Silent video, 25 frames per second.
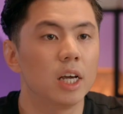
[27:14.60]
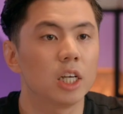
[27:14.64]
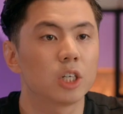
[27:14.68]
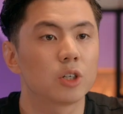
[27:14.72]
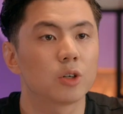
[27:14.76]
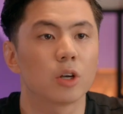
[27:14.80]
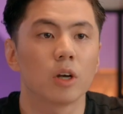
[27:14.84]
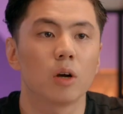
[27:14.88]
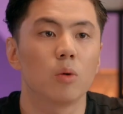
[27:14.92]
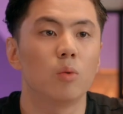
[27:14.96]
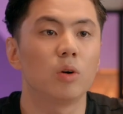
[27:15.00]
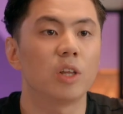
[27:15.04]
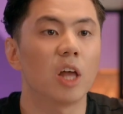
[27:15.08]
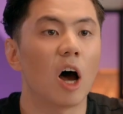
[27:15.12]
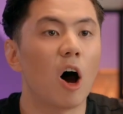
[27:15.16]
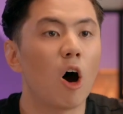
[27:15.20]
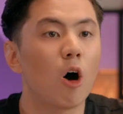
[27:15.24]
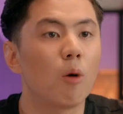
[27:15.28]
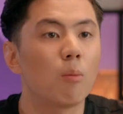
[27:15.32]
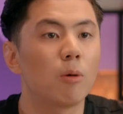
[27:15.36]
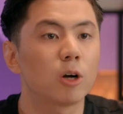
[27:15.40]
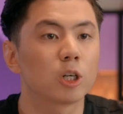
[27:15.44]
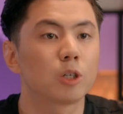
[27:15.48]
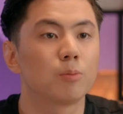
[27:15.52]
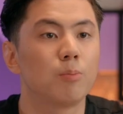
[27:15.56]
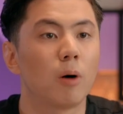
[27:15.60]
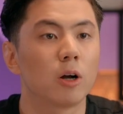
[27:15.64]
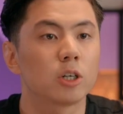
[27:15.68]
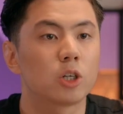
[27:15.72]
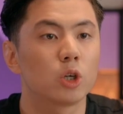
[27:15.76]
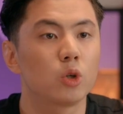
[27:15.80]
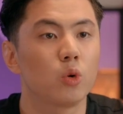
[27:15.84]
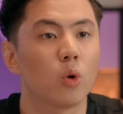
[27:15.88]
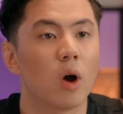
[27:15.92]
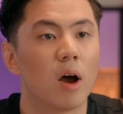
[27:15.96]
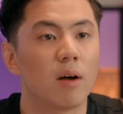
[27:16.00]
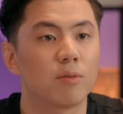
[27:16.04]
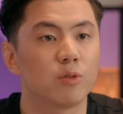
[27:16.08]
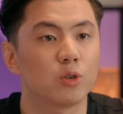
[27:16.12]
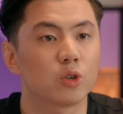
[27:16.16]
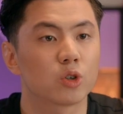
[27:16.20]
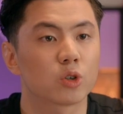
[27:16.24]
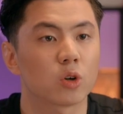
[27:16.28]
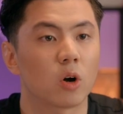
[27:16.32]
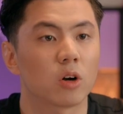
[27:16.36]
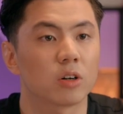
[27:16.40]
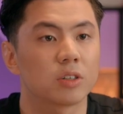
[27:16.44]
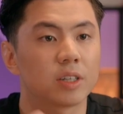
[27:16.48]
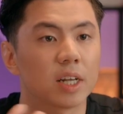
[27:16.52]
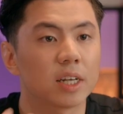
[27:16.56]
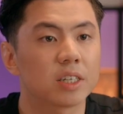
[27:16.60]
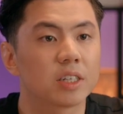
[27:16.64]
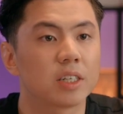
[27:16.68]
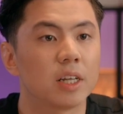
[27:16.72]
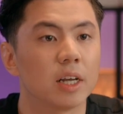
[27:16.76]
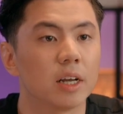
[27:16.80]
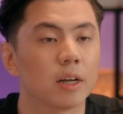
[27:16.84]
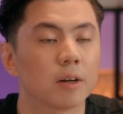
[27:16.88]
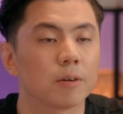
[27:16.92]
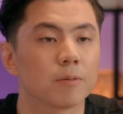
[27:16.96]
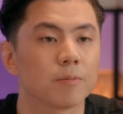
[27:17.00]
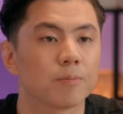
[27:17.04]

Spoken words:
is with how much budget do I have to start testing?